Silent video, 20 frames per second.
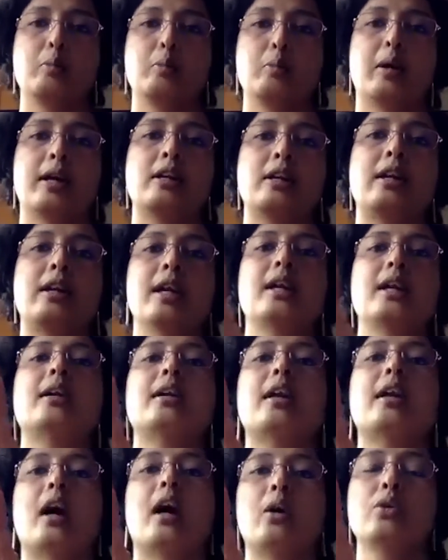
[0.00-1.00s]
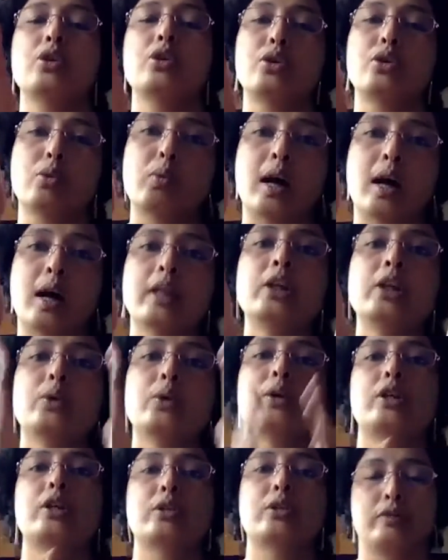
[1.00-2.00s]
but drill down to one
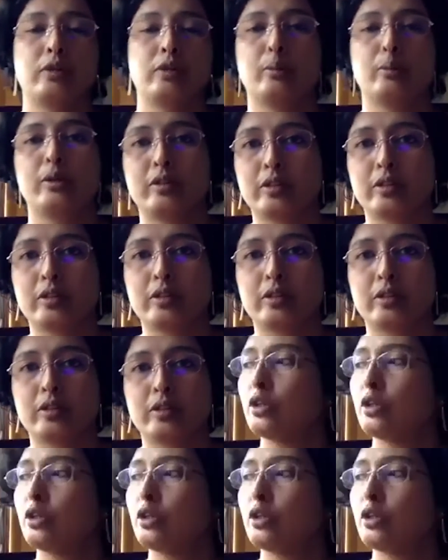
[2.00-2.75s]
unit of your business.